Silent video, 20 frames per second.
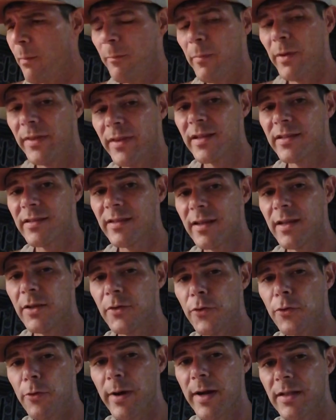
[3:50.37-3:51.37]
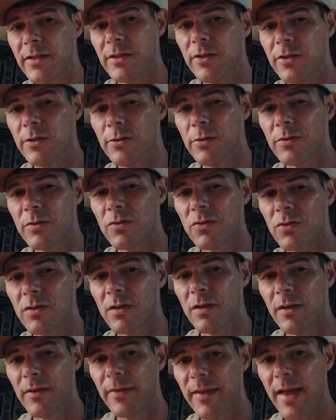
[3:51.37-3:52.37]
But this thing drinks juice.
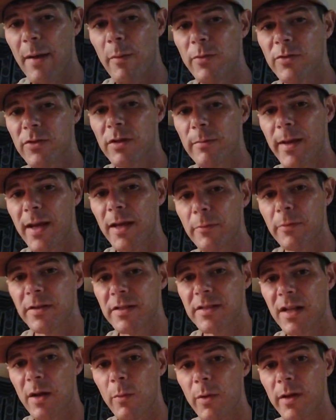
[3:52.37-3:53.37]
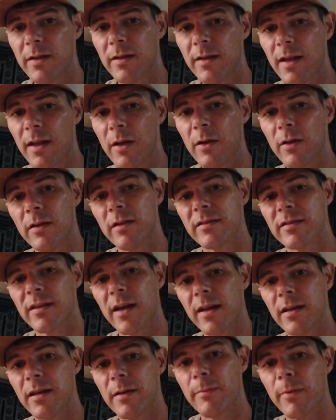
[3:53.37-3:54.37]
That was the main reason I went and
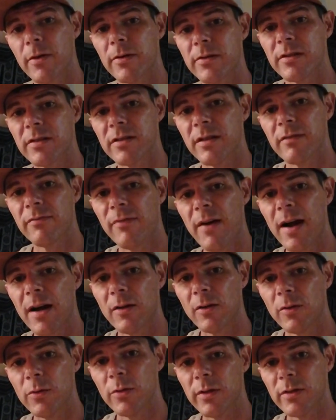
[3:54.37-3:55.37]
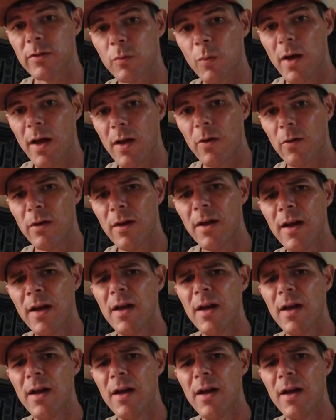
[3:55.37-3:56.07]
decided to purchase the Fireluke as well,